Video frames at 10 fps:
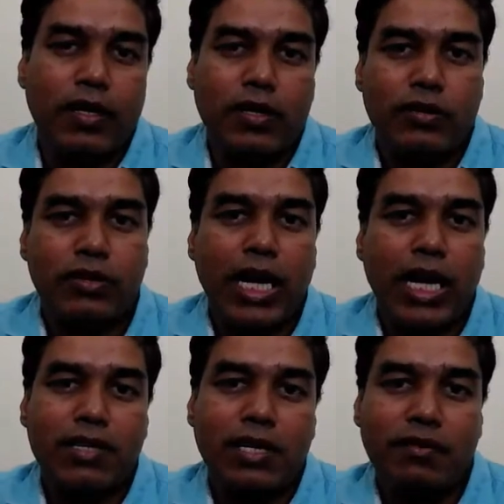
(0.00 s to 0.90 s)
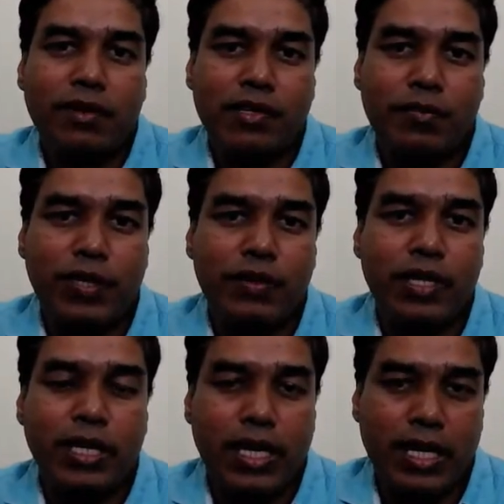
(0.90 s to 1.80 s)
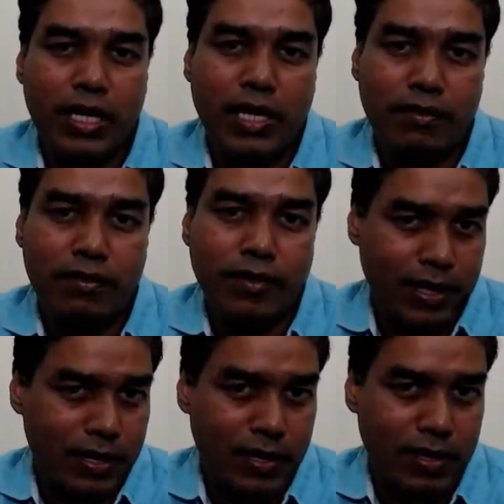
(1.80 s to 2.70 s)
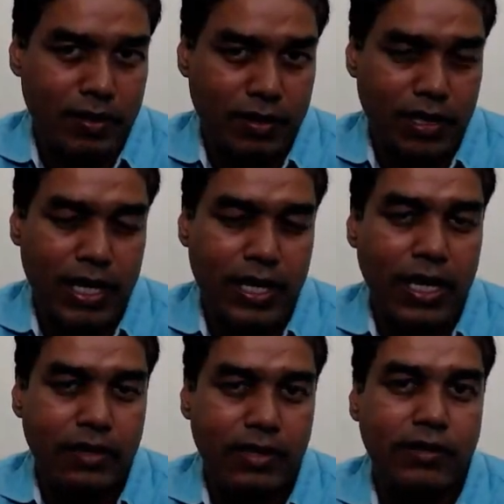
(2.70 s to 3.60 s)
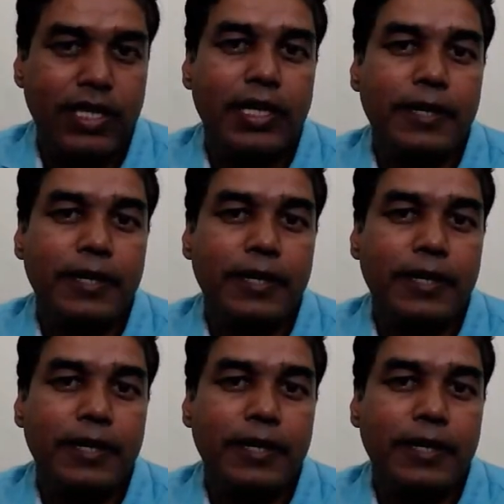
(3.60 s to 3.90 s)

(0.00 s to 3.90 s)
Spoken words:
So that's the difference between near field, right? As I said,